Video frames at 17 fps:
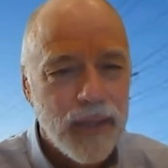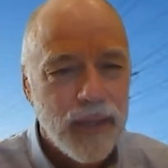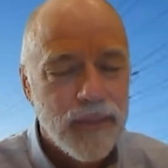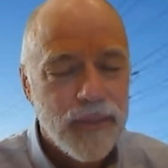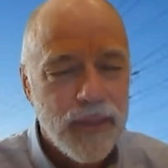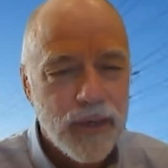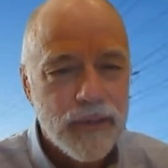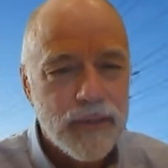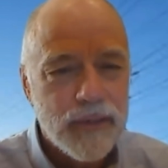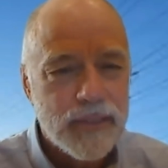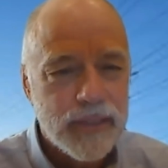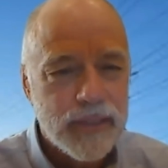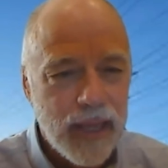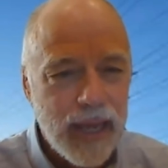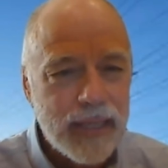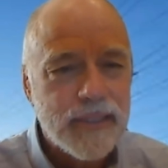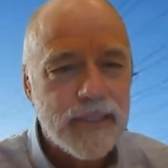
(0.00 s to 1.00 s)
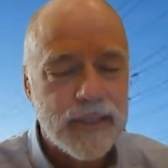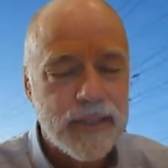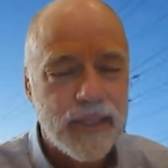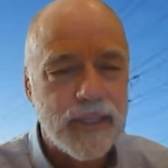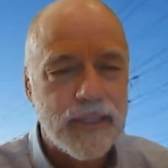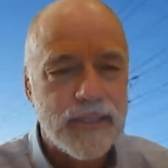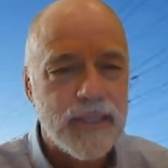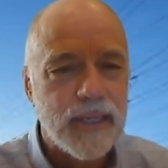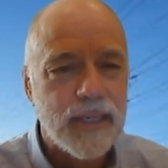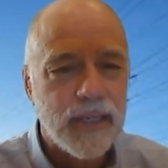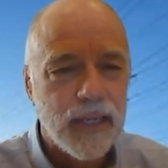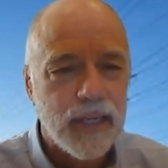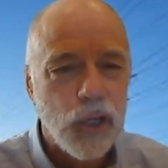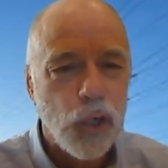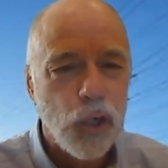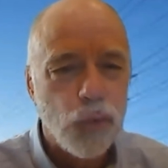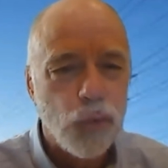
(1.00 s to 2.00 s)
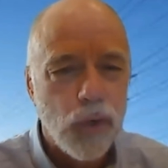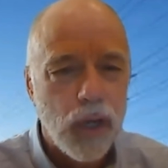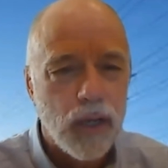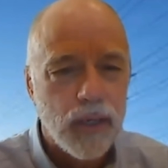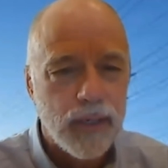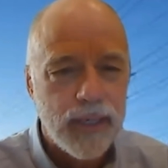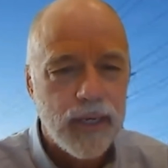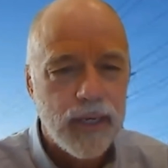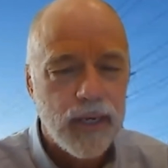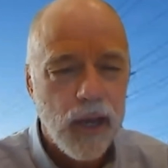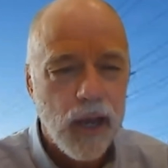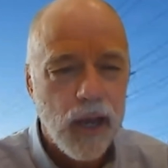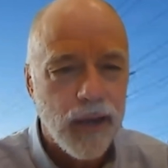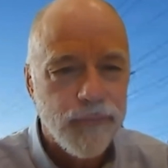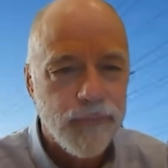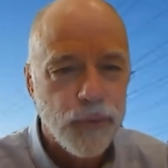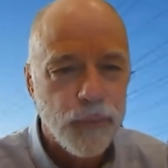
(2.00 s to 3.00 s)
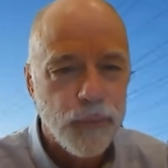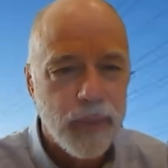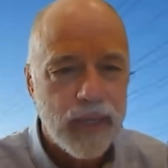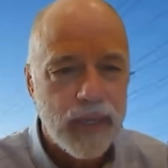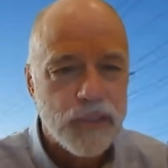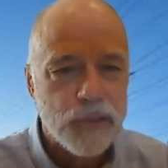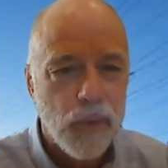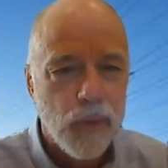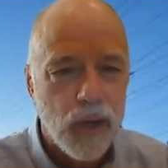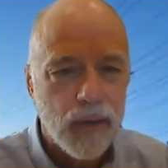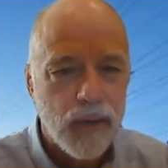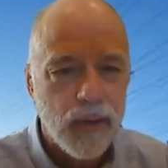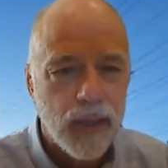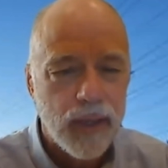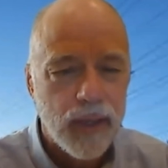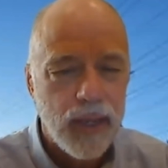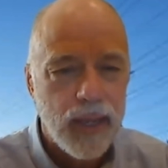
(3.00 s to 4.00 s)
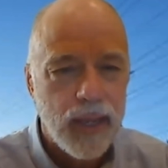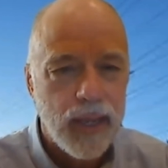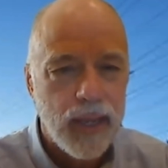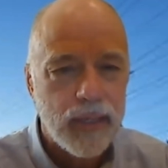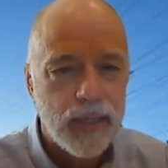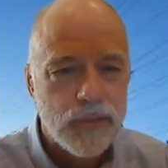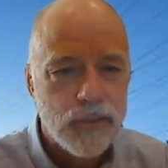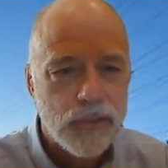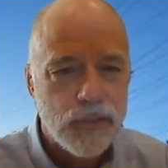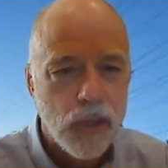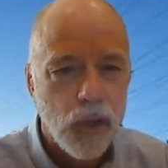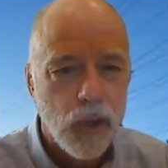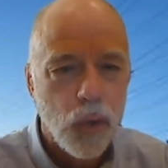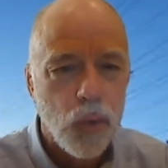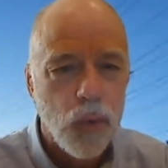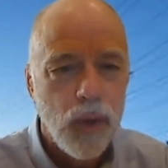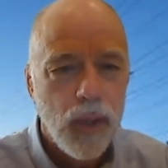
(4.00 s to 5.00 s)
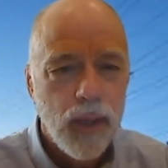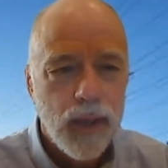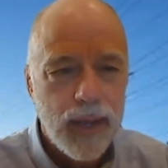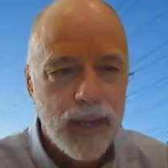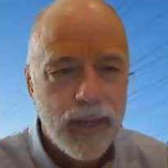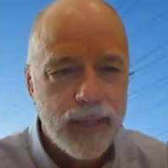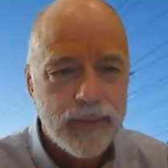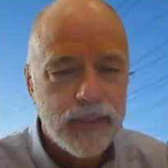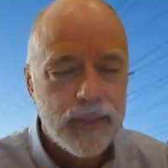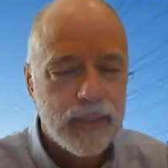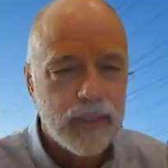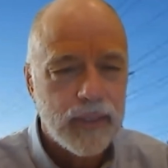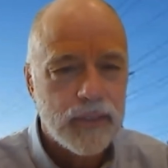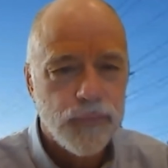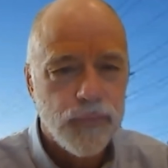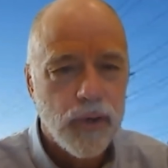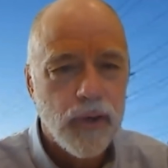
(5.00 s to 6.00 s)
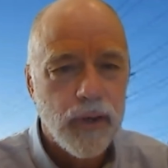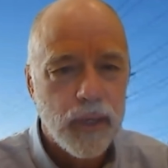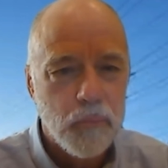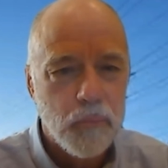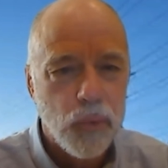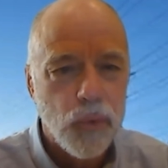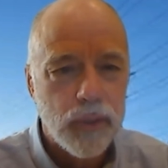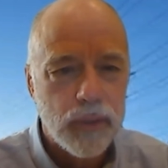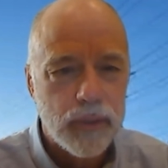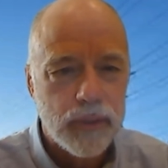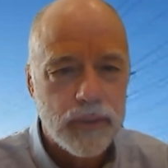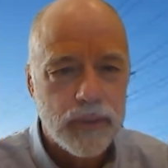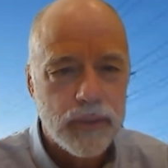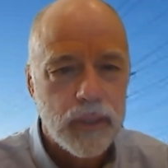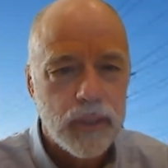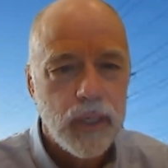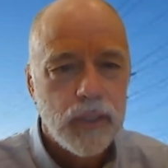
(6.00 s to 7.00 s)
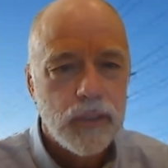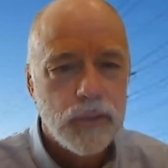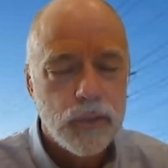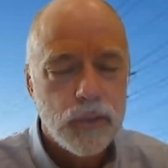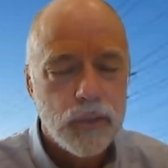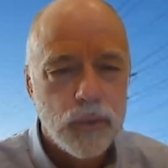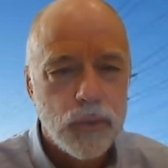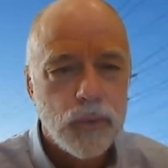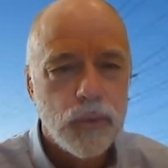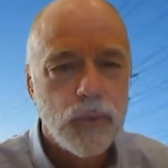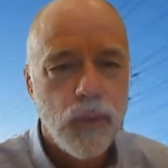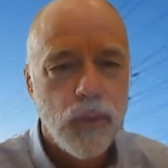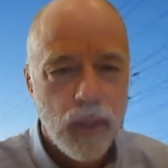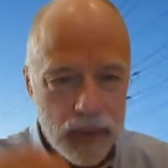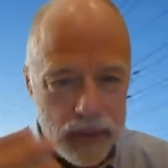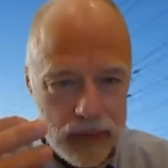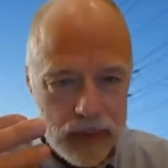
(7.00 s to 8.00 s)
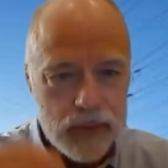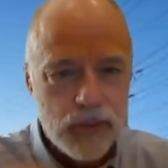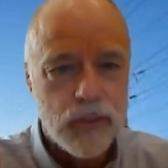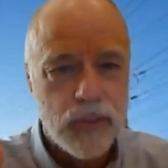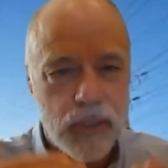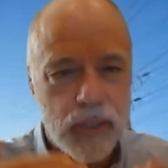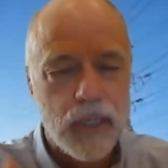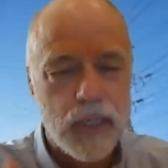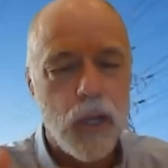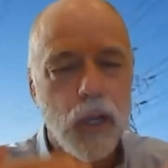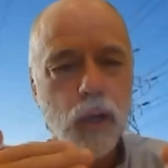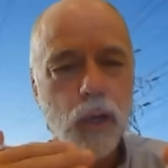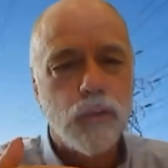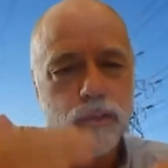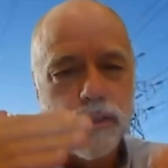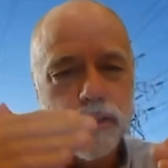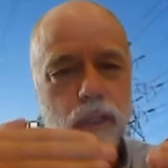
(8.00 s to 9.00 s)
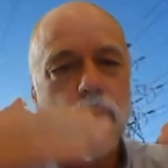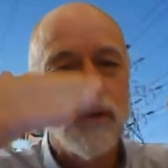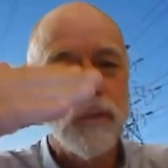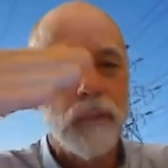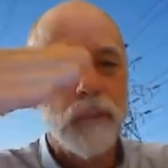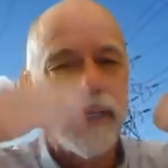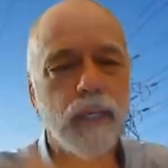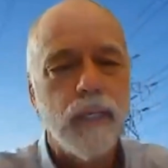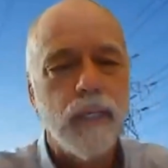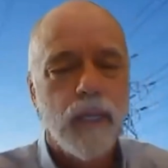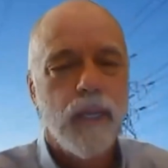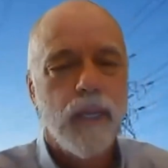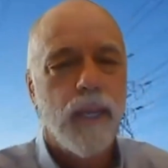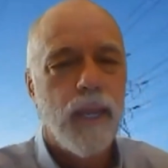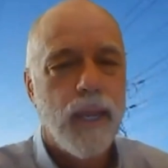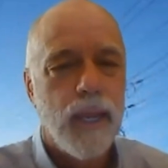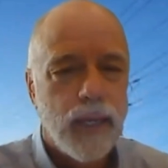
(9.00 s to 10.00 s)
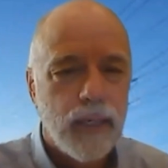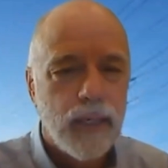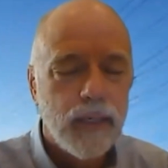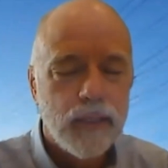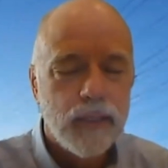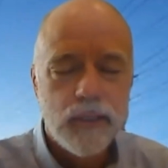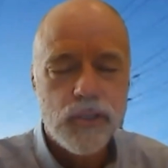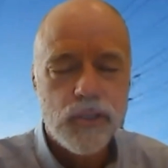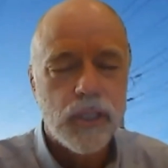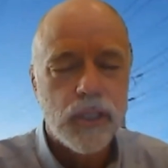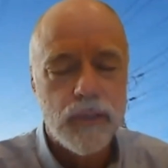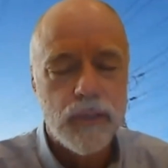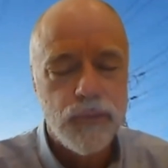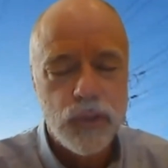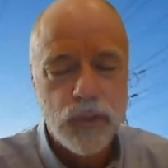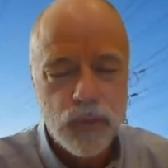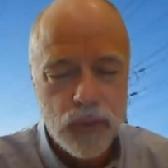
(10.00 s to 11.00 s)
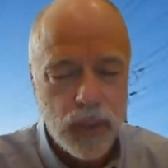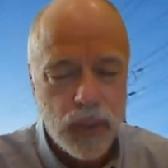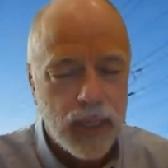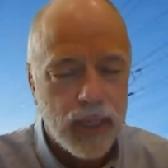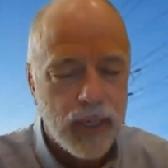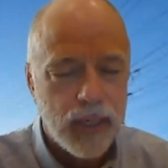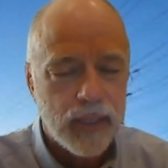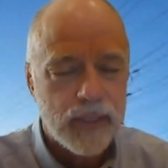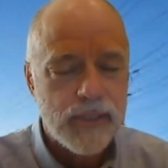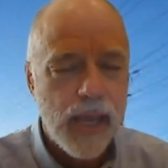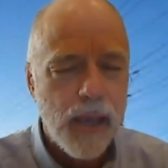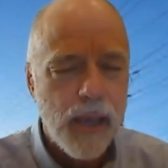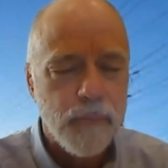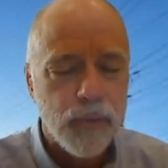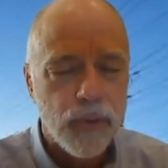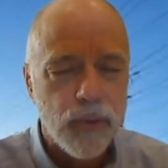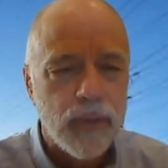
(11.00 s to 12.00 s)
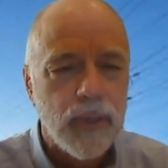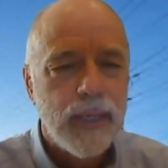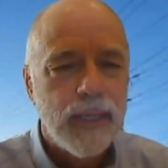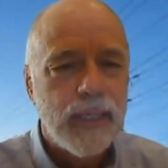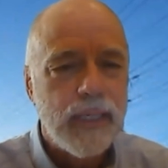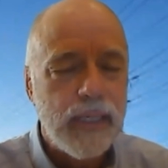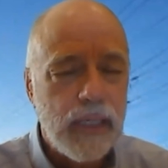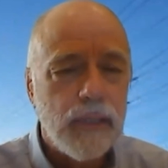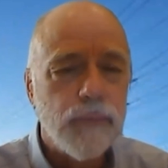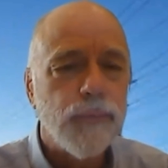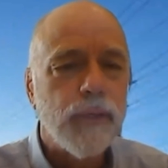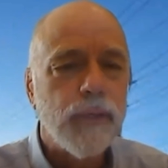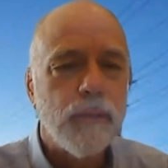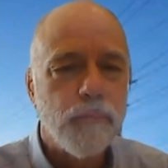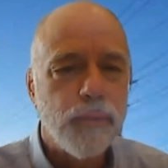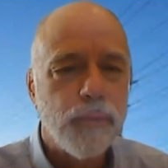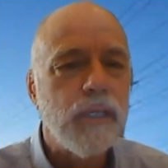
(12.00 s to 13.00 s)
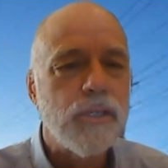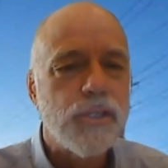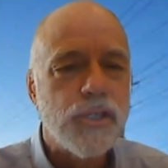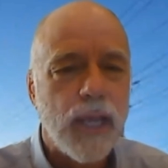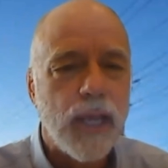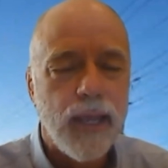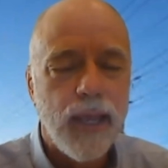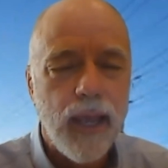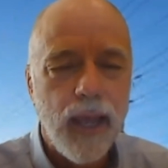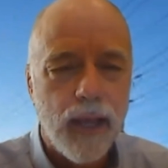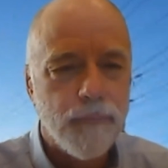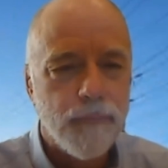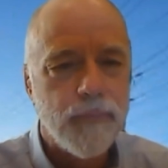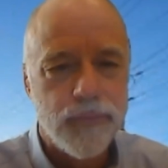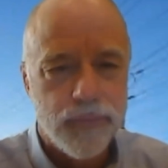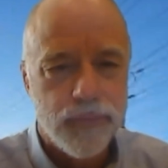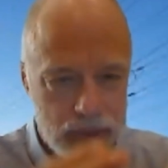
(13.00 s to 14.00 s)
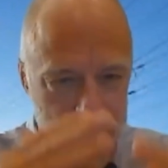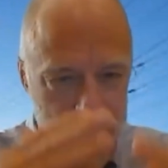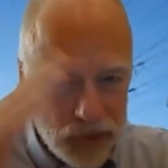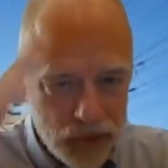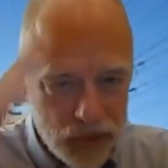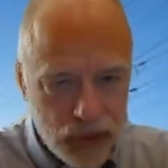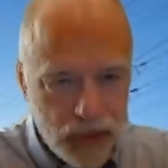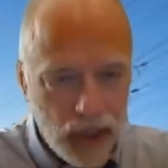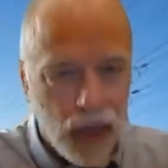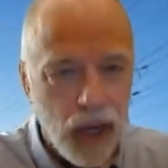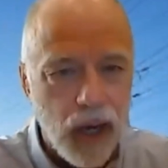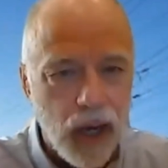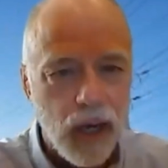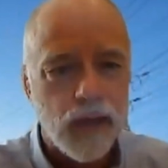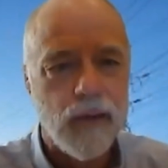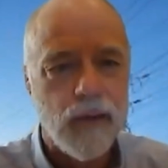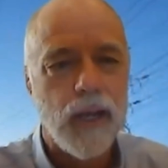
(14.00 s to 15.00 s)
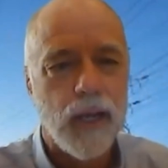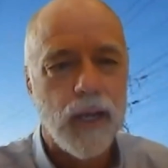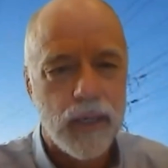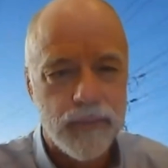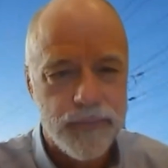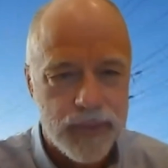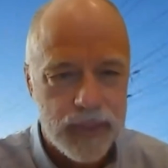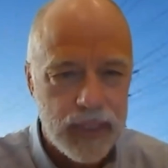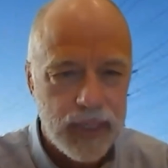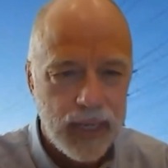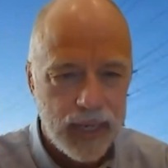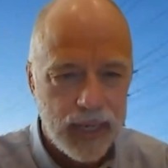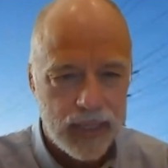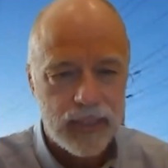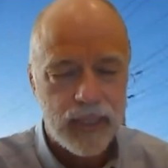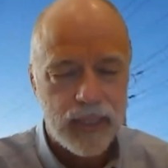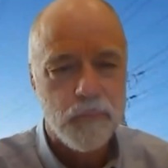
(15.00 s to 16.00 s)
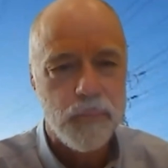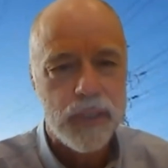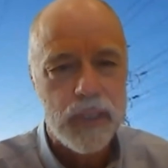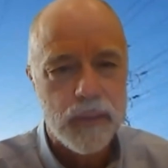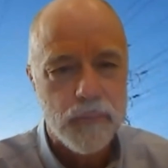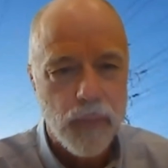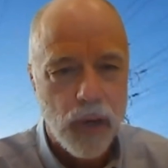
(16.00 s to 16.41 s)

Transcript: there's lots of things that can go wrong in an offer-based market. And so I think it's very important to essentially go slowly. And just to give you an example, even PJM, the star of the LMP